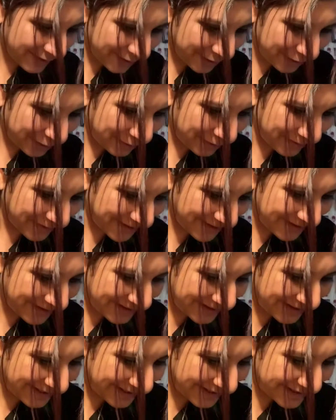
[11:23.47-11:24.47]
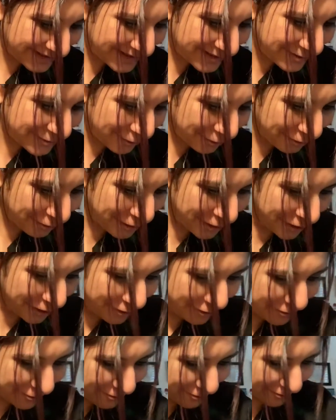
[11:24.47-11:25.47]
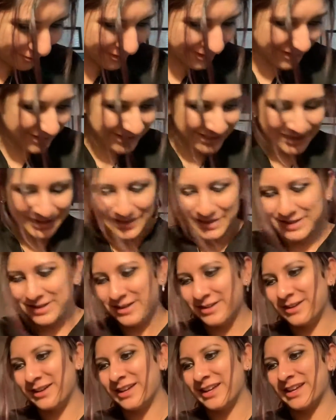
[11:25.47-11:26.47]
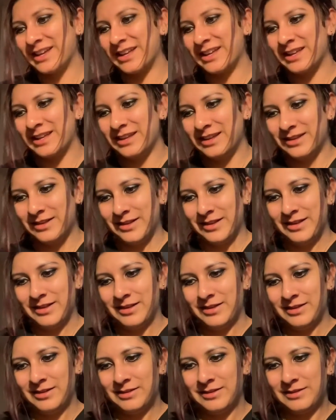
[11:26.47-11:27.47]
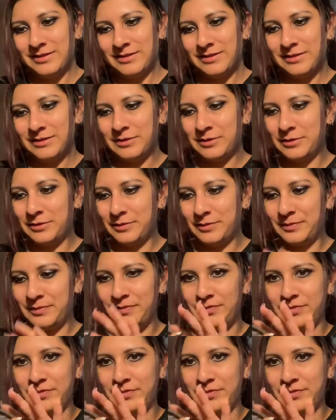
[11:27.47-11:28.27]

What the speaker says: Oh my god, that's so cute. Okay, so